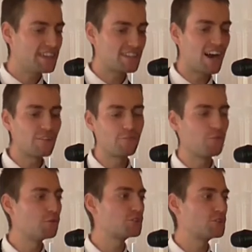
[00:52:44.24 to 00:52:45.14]
is
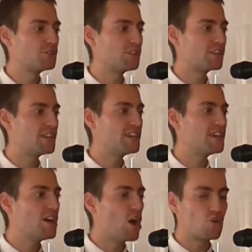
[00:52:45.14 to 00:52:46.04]

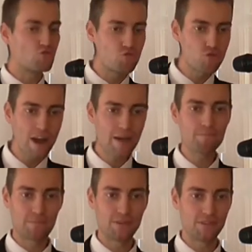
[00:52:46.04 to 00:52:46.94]
unfortunately
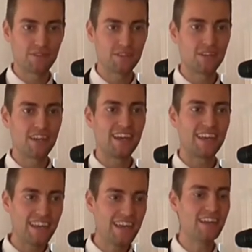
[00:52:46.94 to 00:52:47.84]
rampant
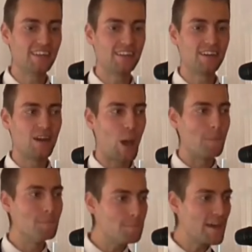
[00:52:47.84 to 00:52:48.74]

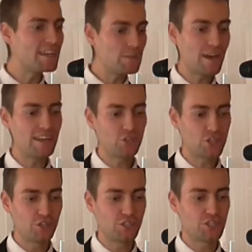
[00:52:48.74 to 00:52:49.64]
in many,
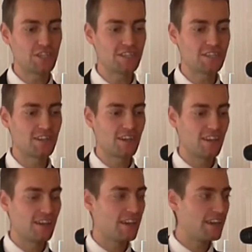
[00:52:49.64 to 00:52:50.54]
many churches
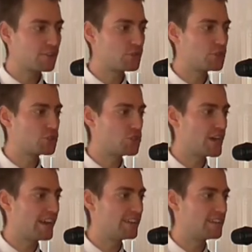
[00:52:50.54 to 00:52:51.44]
in
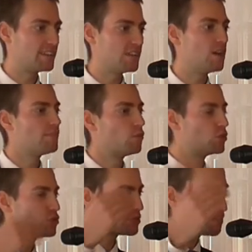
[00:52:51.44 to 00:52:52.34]
Christianity,
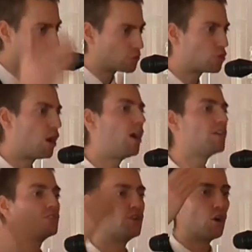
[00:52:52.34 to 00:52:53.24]
which is being
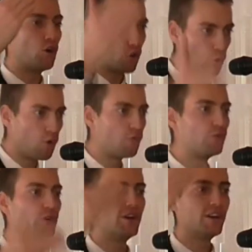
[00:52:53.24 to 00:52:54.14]
taught
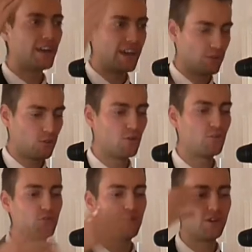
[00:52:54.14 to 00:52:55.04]
over and
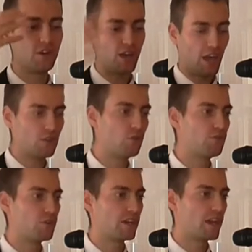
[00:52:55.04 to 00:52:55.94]
over
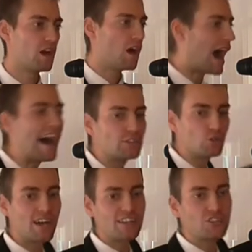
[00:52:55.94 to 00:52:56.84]
and over again.
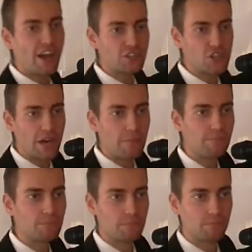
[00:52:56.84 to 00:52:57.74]
I do not judge
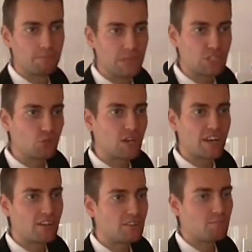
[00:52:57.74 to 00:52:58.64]
them. Please
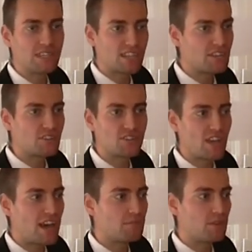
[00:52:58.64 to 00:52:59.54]
do not
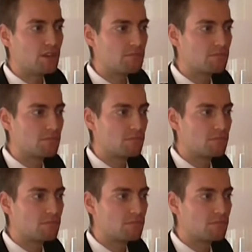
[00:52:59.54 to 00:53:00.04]
misunderstand me.